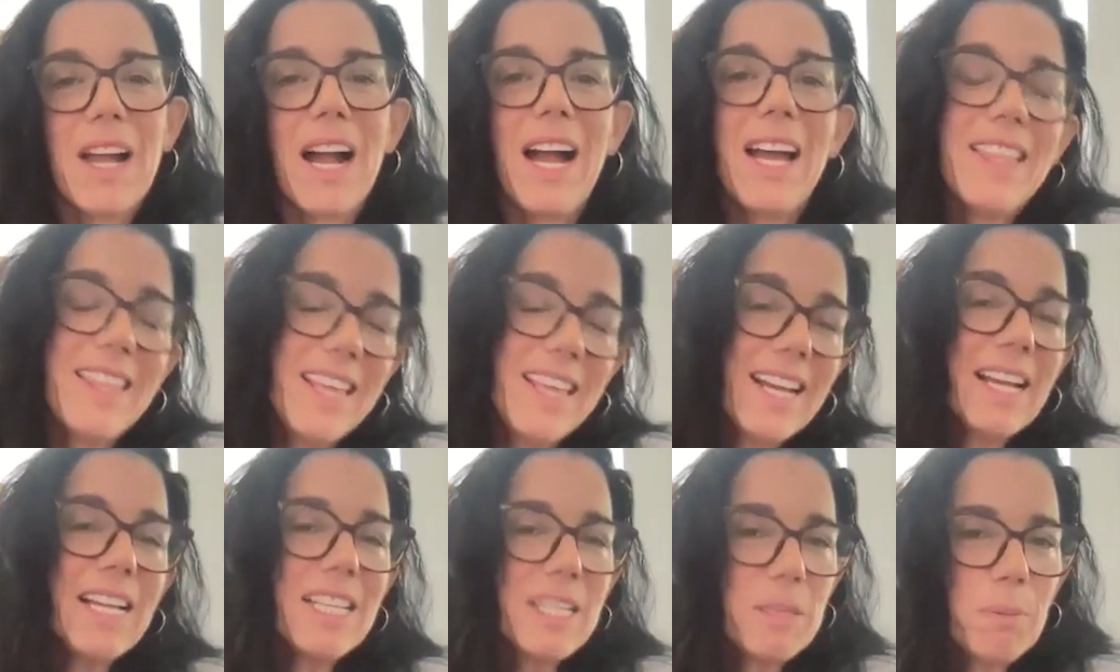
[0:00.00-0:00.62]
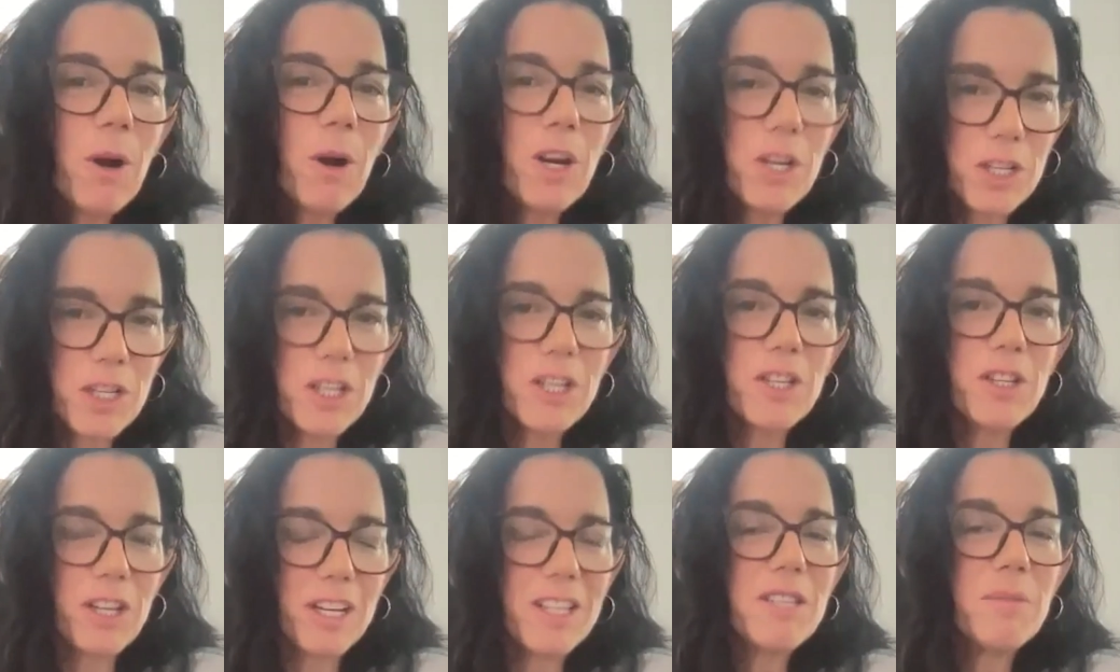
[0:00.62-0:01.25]
I think it's
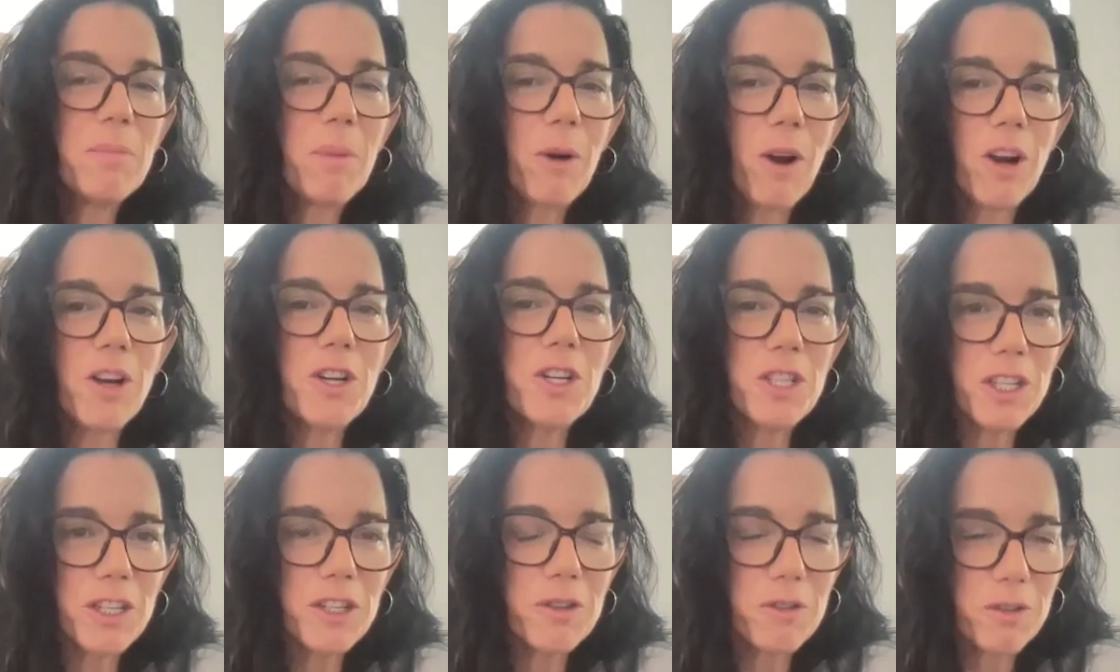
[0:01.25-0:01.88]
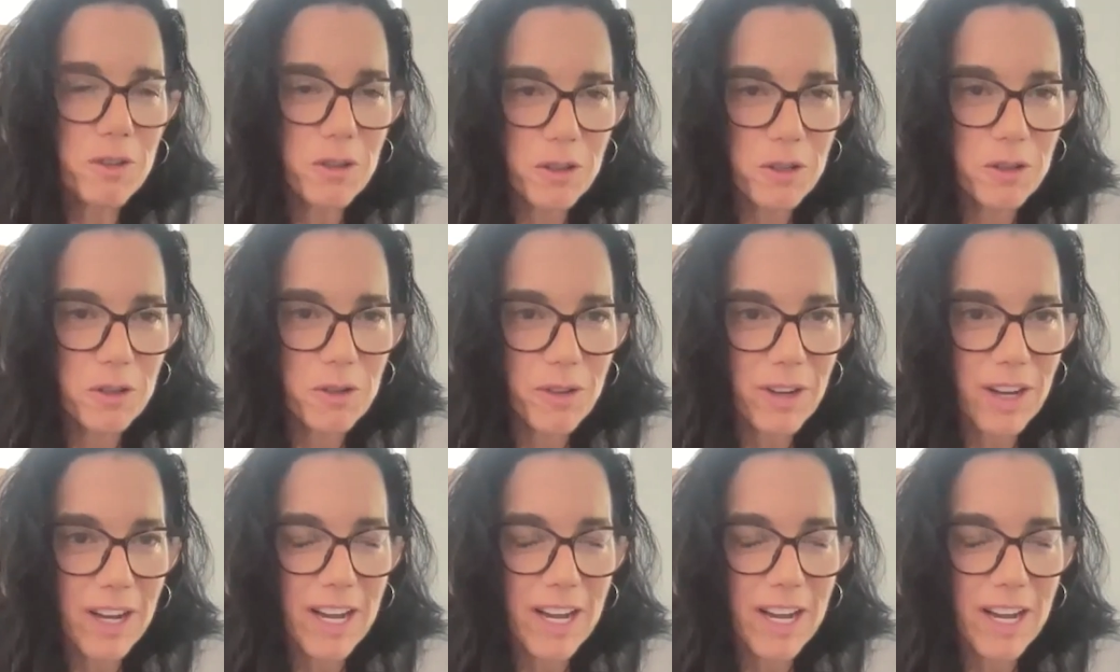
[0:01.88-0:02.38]
partially true,